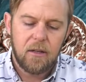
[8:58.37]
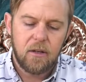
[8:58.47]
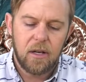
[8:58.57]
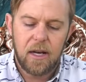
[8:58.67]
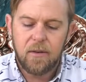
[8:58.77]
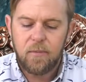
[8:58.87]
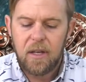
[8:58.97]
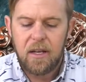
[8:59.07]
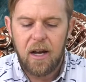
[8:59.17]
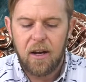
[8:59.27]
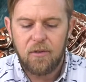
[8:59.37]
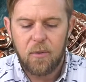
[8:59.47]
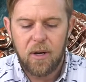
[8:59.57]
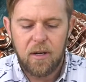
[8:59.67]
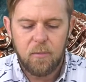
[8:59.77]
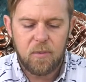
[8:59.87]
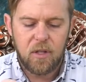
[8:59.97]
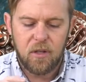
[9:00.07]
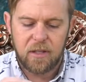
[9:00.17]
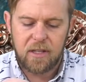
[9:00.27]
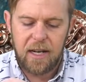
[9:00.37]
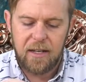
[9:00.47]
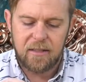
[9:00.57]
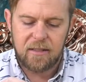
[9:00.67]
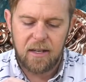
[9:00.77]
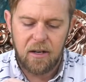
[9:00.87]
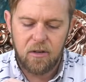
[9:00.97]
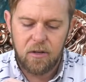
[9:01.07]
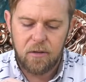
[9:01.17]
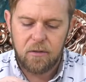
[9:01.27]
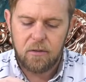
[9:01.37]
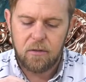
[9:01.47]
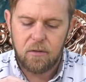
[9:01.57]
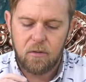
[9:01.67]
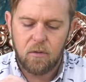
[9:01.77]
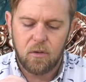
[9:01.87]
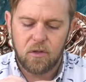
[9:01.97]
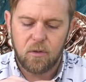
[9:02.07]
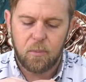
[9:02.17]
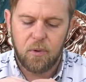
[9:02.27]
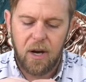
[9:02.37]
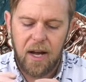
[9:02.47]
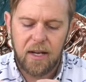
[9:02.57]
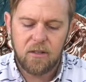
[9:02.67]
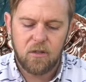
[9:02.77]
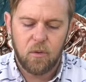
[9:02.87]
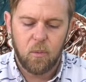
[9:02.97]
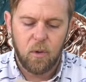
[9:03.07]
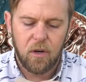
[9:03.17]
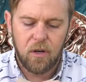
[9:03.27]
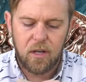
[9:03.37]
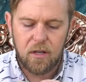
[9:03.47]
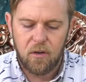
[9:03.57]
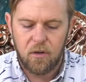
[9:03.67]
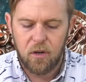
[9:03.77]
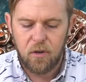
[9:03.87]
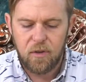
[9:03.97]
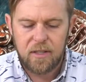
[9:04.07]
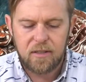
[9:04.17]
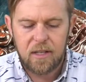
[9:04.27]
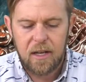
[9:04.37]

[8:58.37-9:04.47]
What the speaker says: Okay, now if I wanted him to look kind of scared or surprised or worried or nervous,